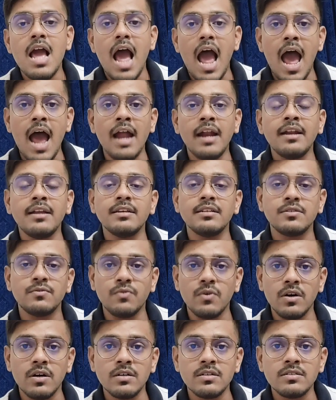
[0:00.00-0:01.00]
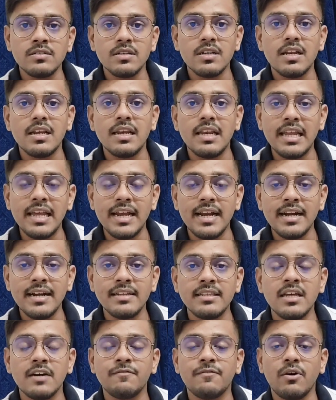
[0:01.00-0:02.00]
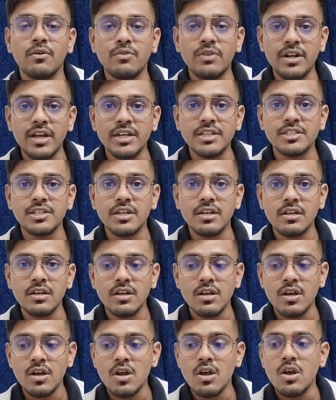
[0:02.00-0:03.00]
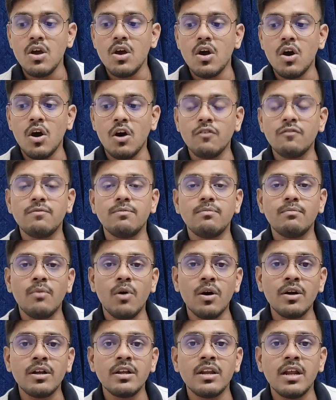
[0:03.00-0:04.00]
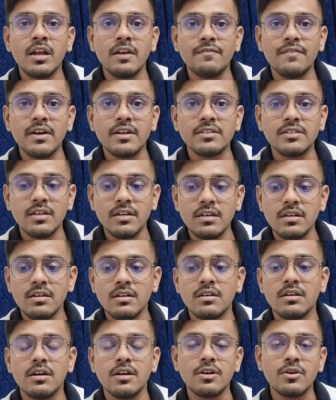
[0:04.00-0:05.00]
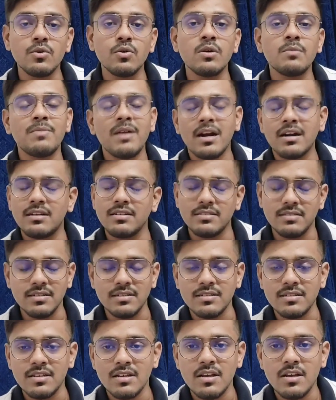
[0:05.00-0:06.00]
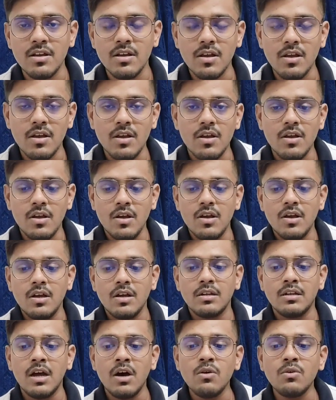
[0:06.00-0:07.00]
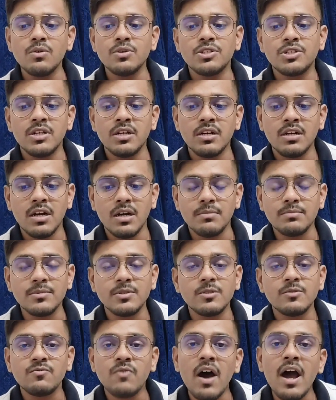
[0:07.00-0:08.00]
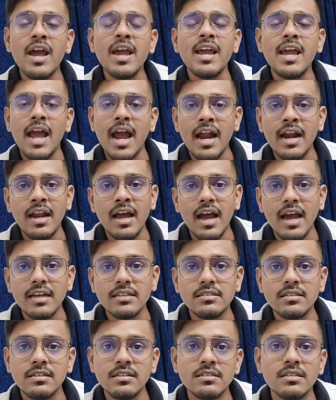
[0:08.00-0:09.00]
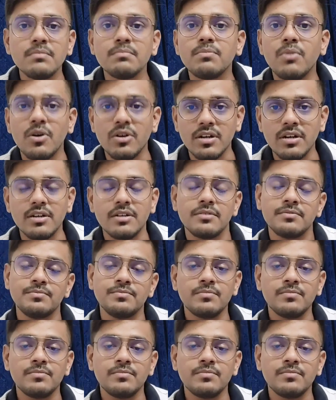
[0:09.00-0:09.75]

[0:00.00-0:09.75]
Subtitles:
and his works laid the foundation of modern infection control practices. Now question comes, why hand hygiene is important?